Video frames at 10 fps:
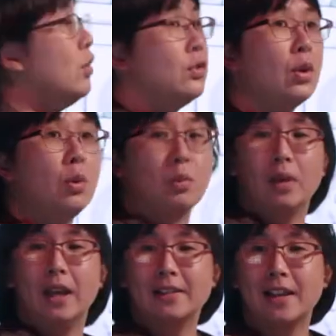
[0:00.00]
So,
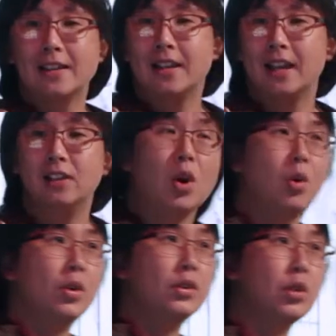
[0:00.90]
as I said,
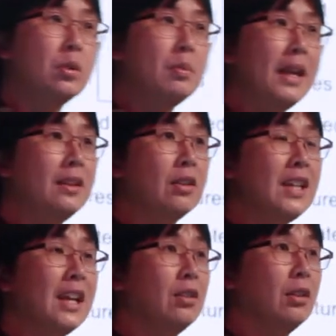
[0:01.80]
to make the
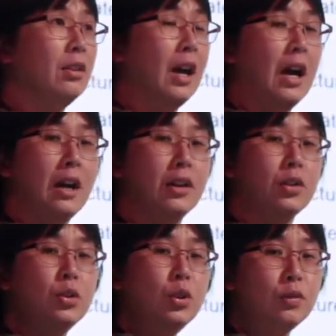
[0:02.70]
data
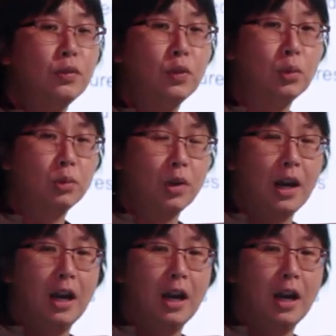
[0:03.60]
useful